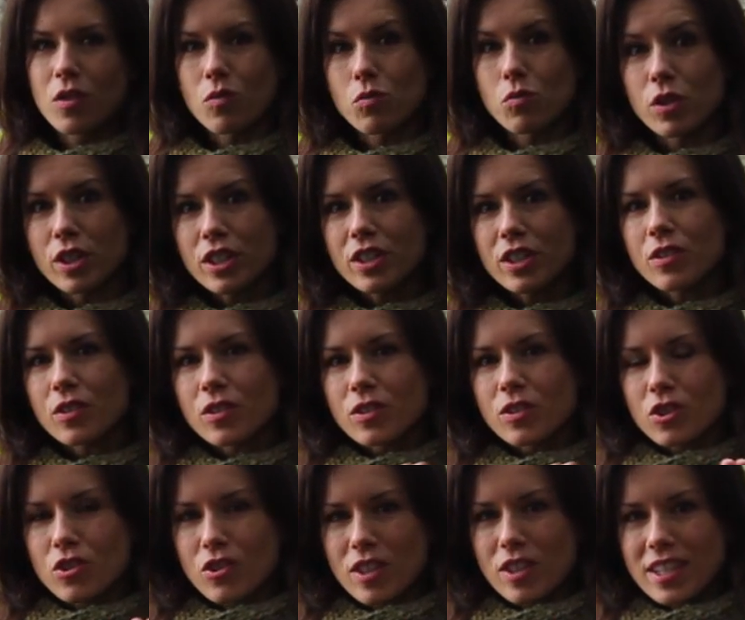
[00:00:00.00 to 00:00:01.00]
Wood or
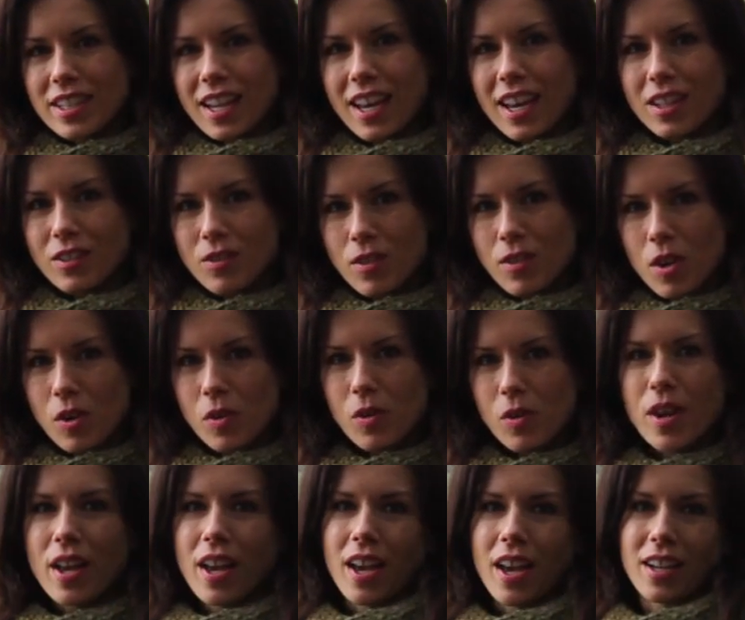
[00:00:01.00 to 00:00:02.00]
trees can't grow,
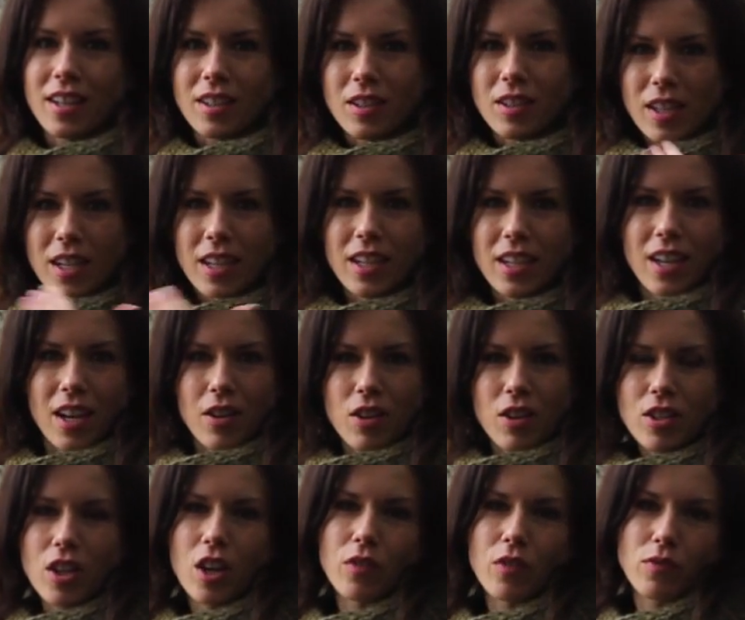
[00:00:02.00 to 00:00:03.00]
and it
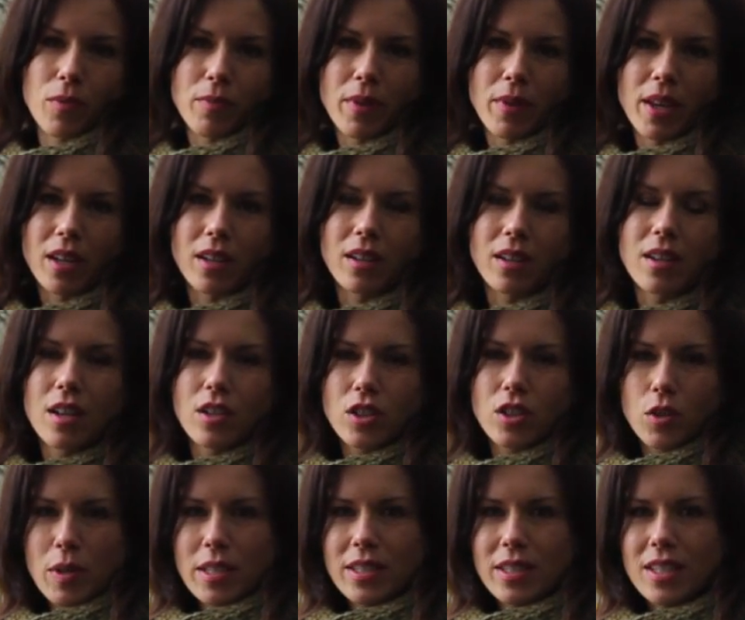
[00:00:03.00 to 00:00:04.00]
carries on from there.
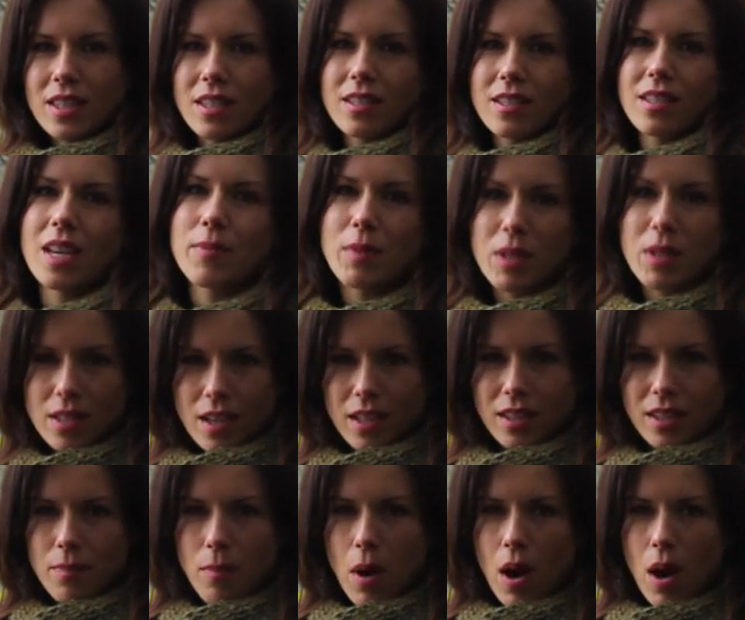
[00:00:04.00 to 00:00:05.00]
So we see it the same inside
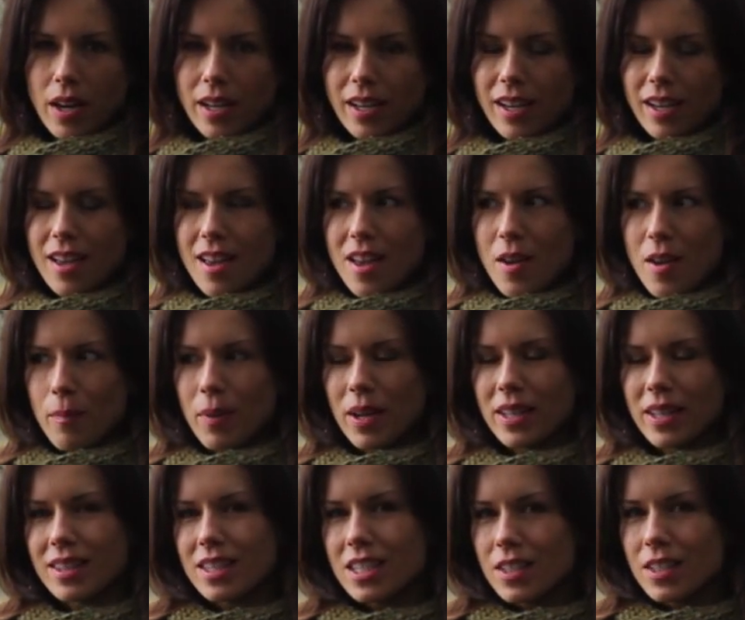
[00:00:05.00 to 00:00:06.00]
the body,
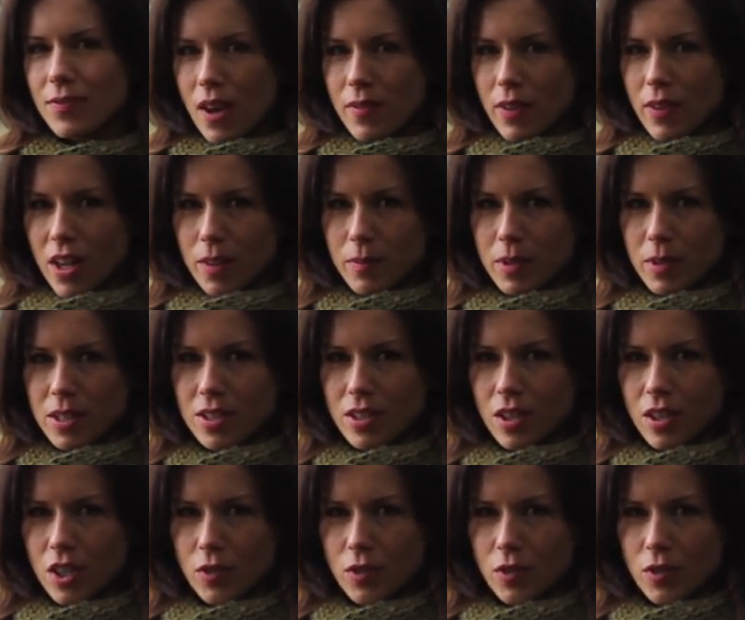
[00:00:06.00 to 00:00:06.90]
but these 5 elements are